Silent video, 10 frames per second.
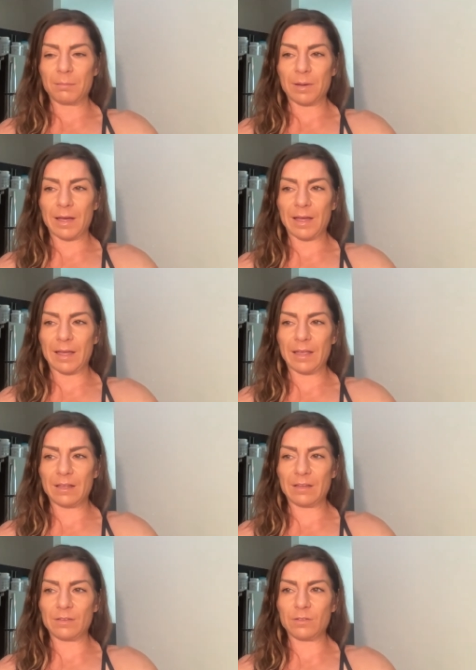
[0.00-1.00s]

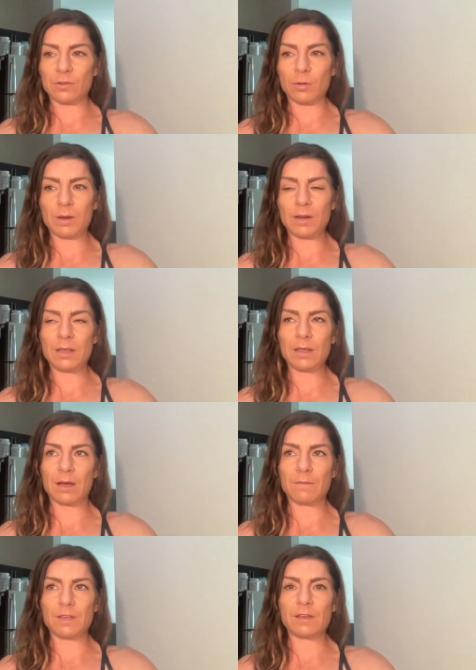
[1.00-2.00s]
by so many
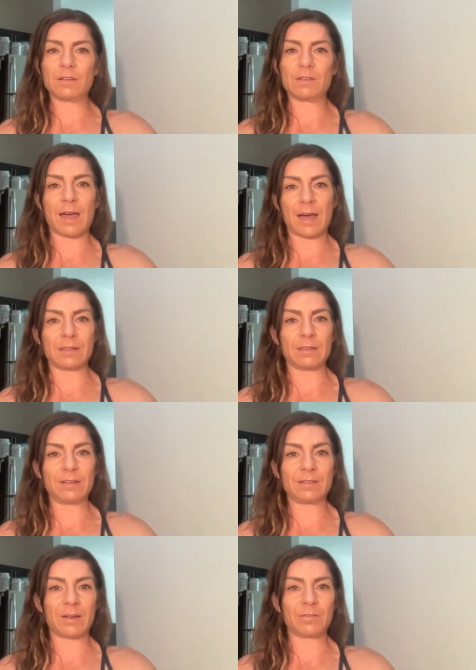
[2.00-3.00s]
of these
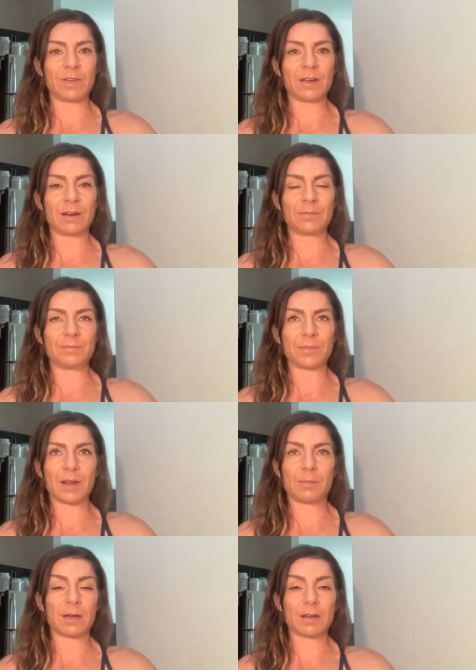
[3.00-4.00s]
athletes out there,
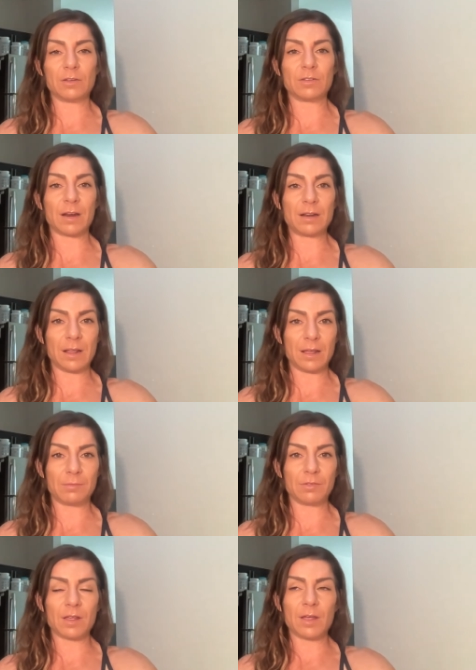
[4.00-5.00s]
and I'm not going to use any
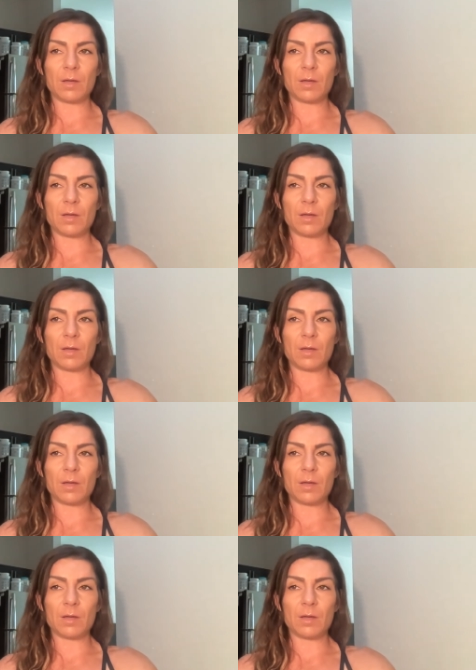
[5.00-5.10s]
names,